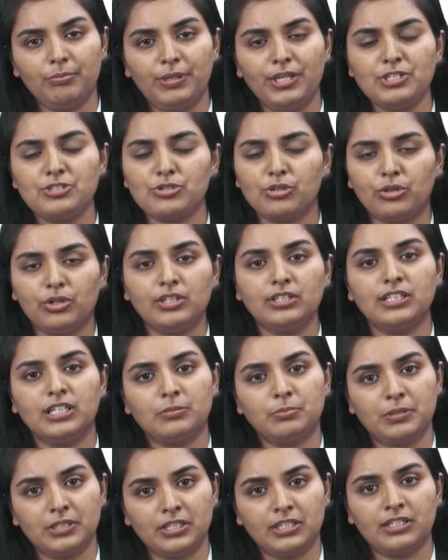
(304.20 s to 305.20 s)
page or
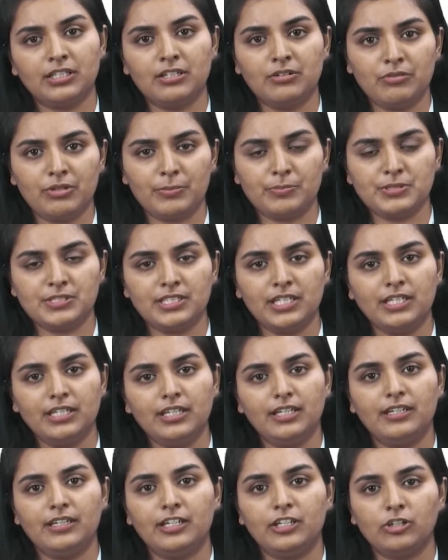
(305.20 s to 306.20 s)
that particular website,
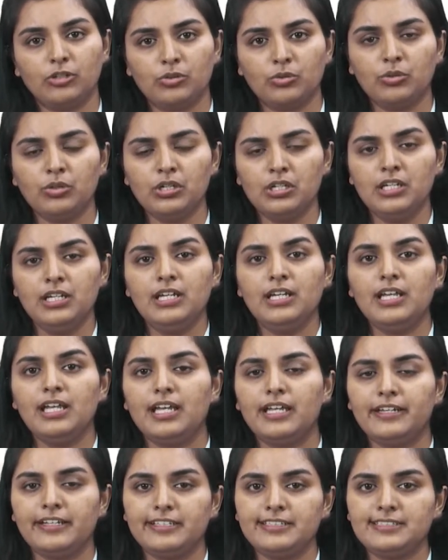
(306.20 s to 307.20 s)
and I go
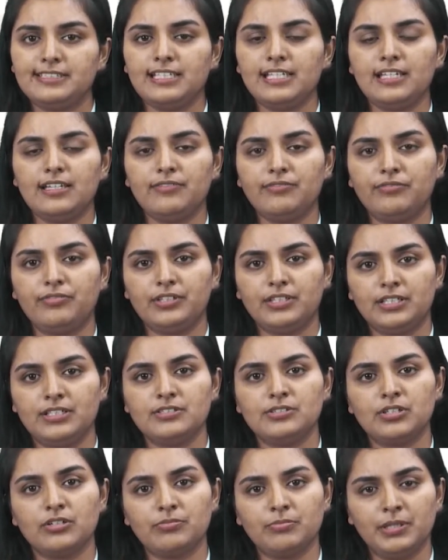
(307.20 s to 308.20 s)
and I see if it
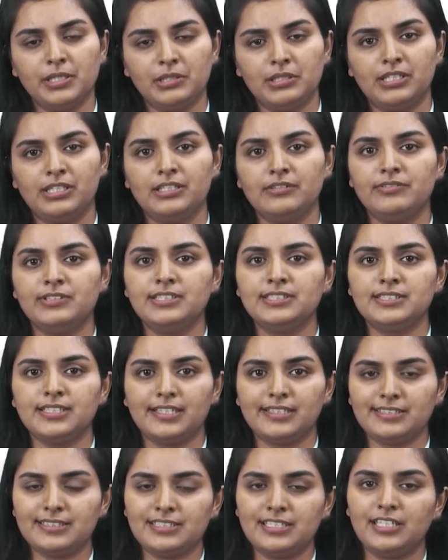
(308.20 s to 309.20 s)
is of my relevance.
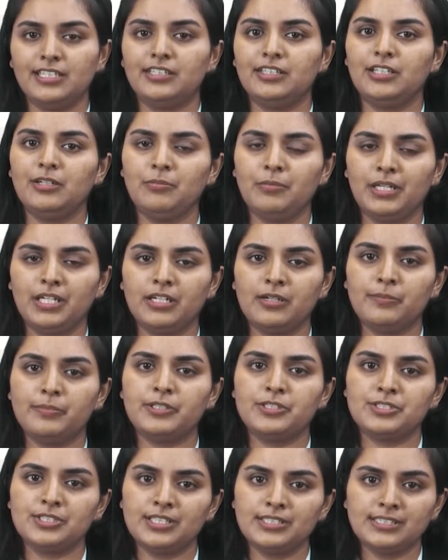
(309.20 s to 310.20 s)
I stay there, make a
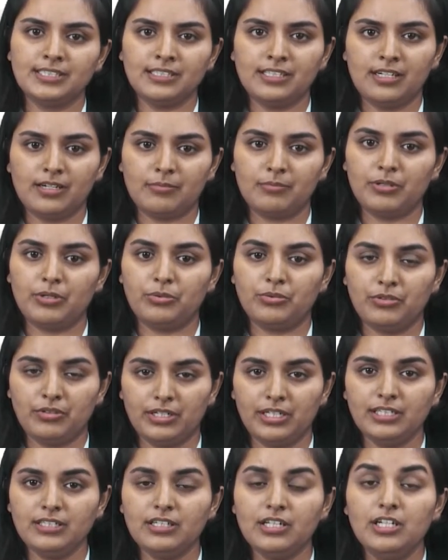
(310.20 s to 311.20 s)
purchase and come out,
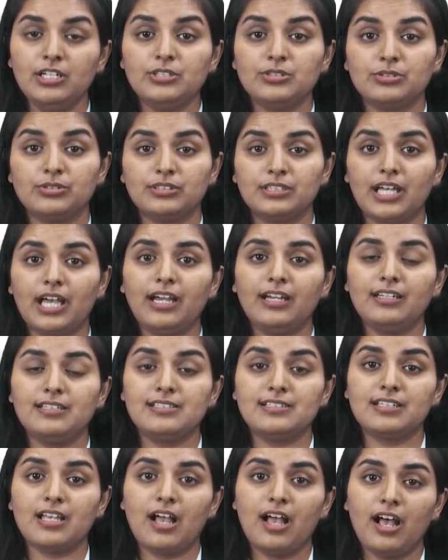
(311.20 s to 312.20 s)
right? So
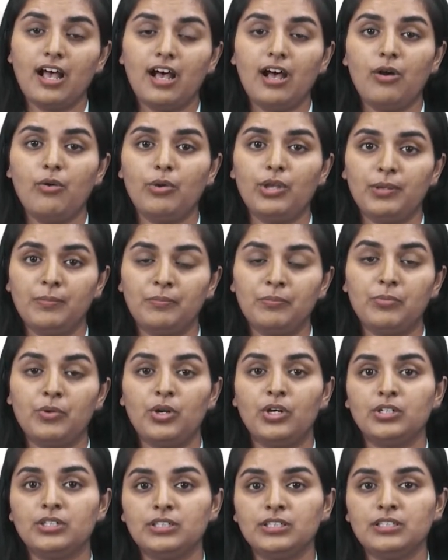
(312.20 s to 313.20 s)
that's how
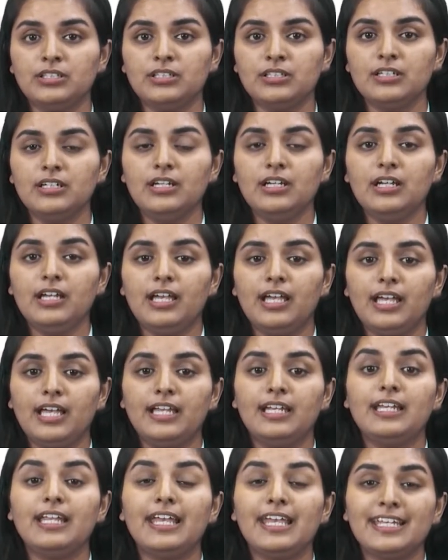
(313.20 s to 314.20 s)
important
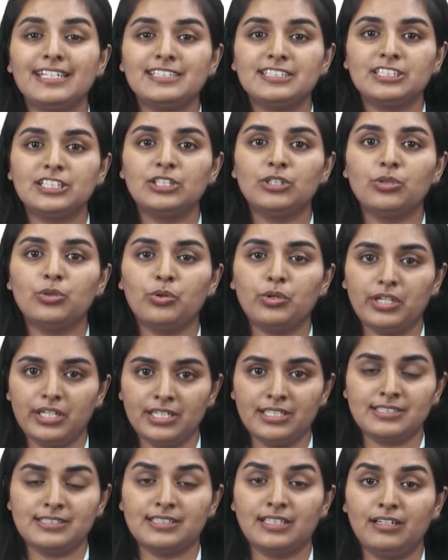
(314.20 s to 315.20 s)
an SEO
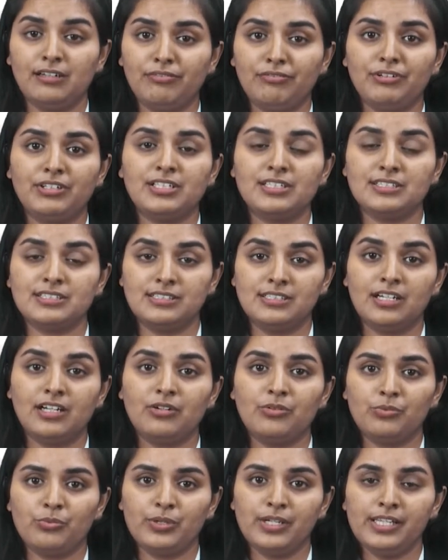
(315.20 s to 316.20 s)
is, and if it is
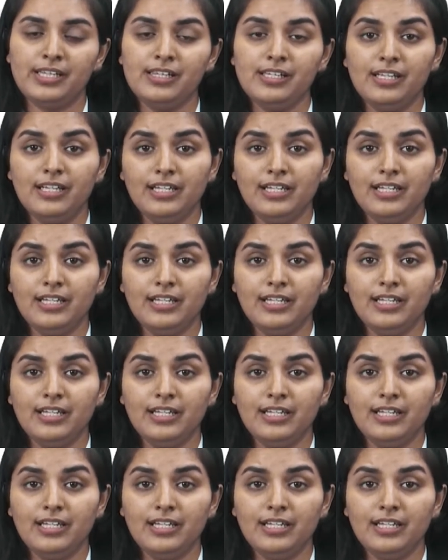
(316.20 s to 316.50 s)
done well,